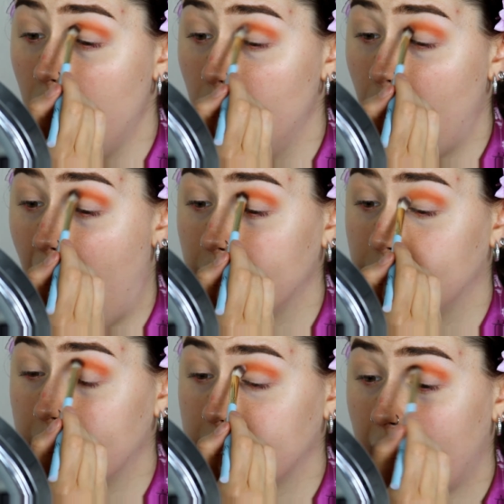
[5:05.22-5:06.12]

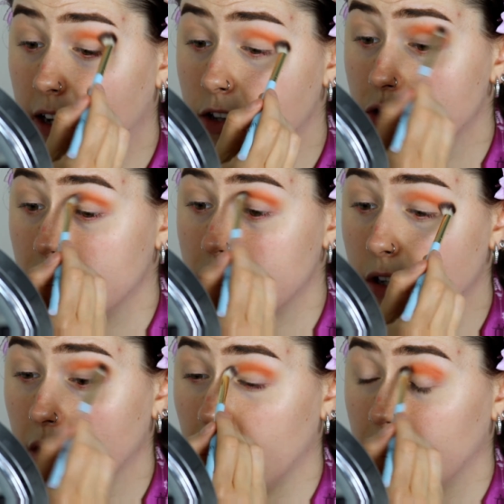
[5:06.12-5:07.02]
advent calendars,
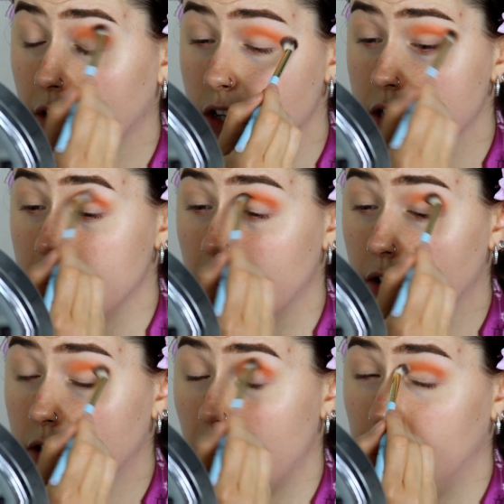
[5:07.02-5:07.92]
like I think
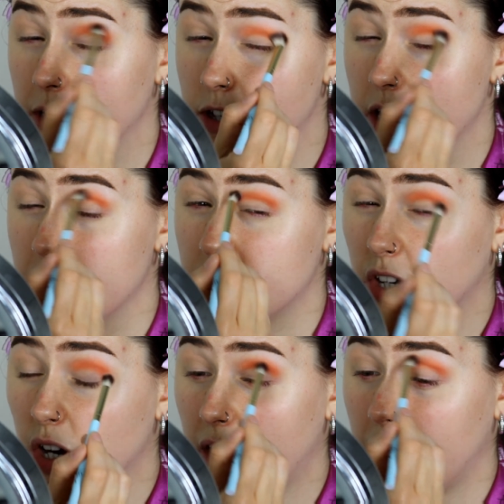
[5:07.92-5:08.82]
a couple of years
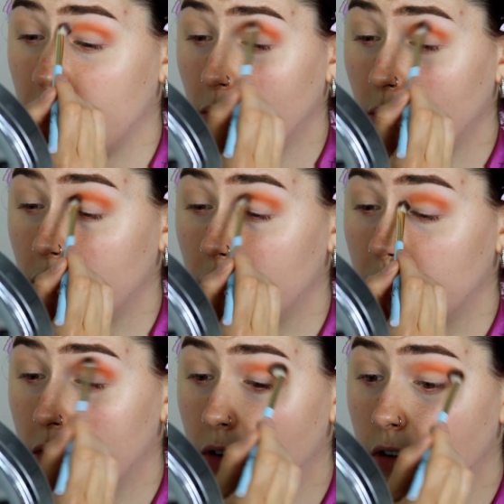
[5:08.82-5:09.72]
ago now.
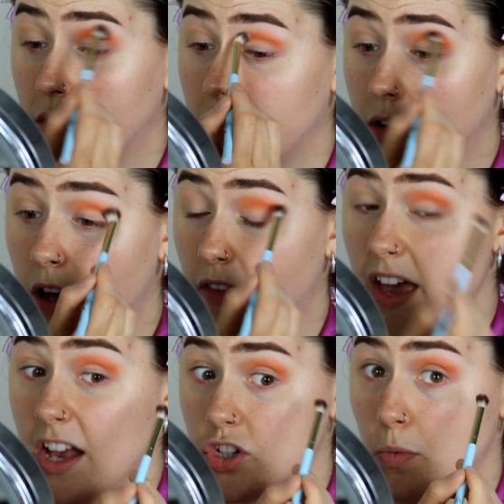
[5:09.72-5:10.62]
And they
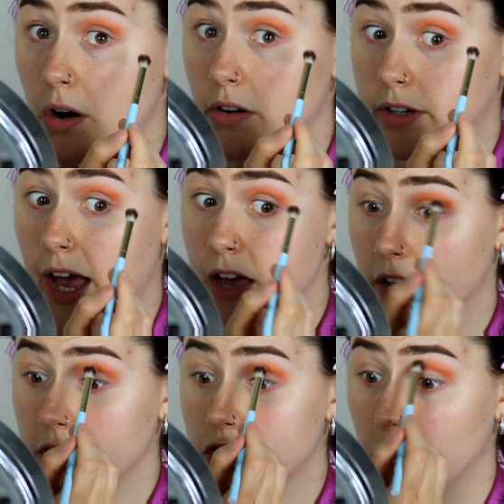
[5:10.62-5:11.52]
actually were okay. They
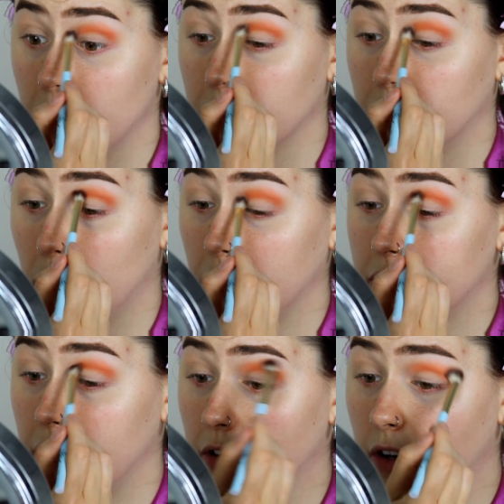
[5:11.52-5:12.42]
actually were good
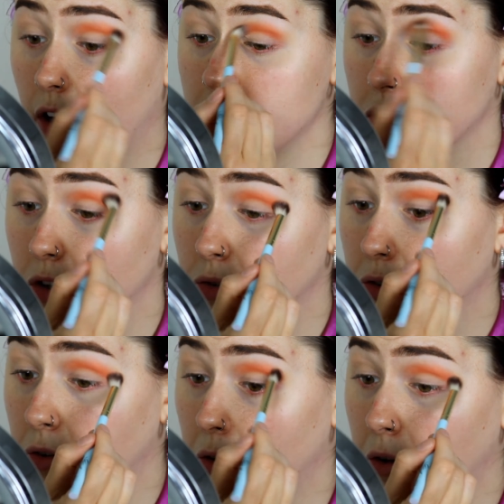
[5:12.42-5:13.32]
quality eyeshadows.